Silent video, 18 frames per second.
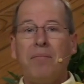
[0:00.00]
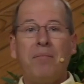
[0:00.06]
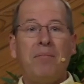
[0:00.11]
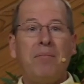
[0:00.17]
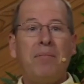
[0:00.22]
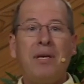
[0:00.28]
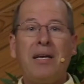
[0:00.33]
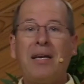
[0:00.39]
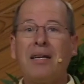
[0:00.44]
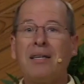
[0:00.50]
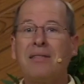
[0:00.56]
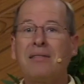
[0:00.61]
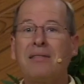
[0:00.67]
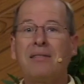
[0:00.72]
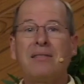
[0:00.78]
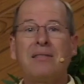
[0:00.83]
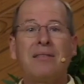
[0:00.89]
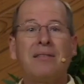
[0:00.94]
because
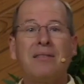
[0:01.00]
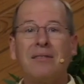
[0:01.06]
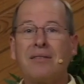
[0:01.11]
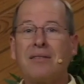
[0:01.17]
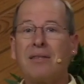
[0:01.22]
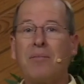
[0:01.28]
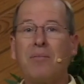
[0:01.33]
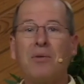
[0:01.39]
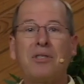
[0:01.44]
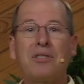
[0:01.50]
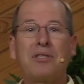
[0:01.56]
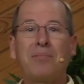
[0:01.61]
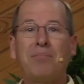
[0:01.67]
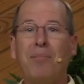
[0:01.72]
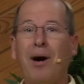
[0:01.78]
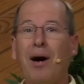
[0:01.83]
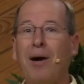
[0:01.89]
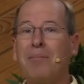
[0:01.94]
someone's
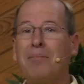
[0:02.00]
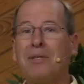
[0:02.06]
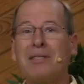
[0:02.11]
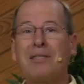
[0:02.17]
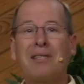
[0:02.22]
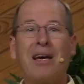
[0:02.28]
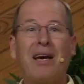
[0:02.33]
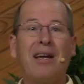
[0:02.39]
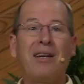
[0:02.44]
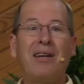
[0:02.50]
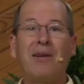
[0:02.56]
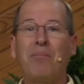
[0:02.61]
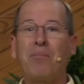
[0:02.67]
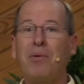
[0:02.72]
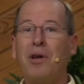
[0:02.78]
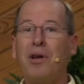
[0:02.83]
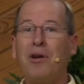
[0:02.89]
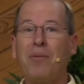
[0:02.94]
mom decided to
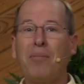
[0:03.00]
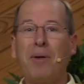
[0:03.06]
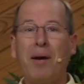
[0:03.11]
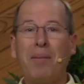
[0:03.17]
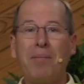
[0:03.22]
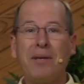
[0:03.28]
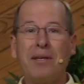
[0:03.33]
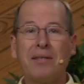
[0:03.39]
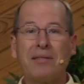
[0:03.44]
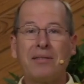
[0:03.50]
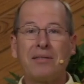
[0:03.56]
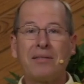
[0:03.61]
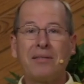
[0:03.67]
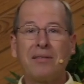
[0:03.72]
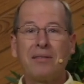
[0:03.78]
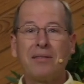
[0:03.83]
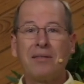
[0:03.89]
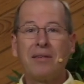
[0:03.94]
breed her puppies.
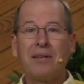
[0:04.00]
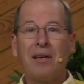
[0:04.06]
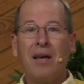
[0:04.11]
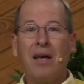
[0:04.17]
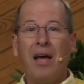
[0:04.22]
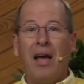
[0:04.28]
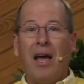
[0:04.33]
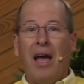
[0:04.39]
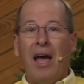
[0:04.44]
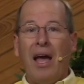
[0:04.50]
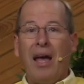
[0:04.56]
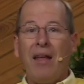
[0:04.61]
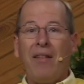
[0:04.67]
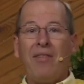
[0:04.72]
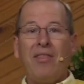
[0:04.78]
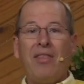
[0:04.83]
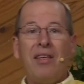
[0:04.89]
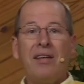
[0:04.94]

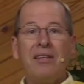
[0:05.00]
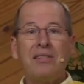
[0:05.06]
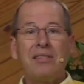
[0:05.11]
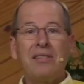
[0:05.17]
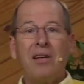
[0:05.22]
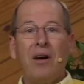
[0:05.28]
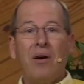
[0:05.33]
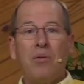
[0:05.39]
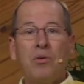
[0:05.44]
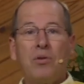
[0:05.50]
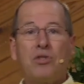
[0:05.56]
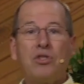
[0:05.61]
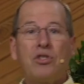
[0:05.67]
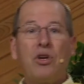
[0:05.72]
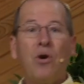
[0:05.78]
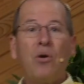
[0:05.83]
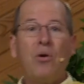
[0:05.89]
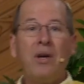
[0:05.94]
And this was
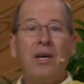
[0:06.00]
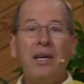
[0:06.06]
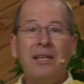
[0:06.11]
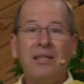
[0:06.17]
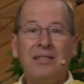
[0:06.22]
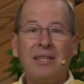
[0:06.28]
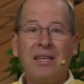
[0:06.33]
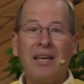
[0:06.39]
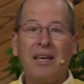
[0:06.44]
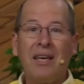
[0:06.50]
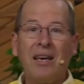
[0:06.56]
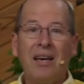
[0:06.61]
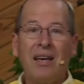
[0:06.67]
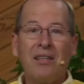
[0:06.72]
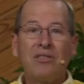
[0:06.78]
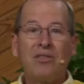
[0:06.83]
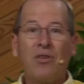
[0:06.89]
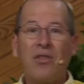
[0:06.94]
so easy.
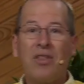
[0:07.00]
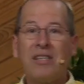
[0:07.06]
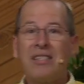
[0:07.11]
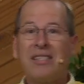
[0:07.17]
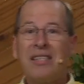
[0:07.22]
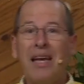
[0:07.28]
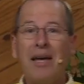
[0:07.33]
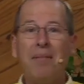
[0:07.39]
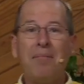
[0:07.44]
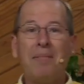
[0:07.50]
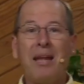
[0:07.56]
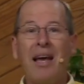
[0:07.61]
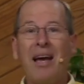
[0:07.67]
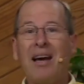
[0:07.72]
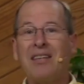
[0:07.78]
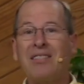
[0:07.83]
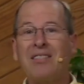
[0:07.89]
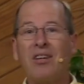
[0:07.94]
So the same day
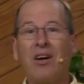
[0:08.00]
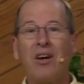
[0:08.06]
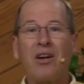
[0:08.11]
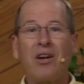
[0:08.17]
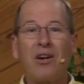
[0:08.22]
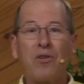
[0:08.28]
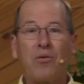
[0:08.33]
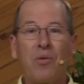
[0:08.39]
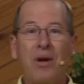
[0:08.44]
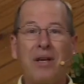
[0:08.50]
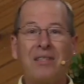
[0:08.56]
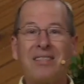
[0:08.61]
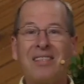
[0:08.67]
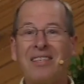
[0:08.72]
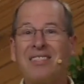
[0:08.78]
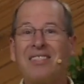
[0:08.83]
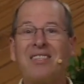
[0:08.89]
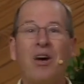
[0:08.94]
I saw it on
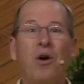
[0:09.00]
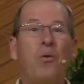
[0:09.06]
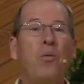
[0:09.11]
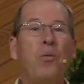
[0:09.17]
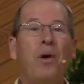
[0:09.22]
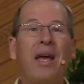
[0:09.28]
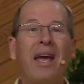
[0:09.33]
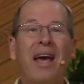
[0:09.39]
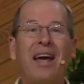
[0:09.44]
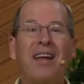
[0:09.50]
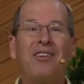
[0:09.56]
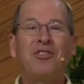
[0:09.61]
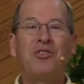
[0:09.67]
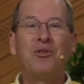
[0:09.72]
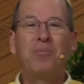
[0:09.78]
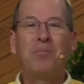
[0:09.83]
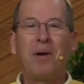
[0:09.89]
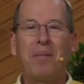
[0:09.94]
Craigslist, we had
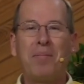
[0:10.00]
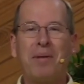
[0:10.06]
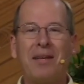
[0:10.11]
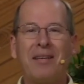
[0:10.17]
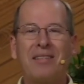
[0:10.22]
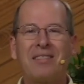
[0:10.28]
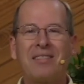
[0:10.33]
two puppies,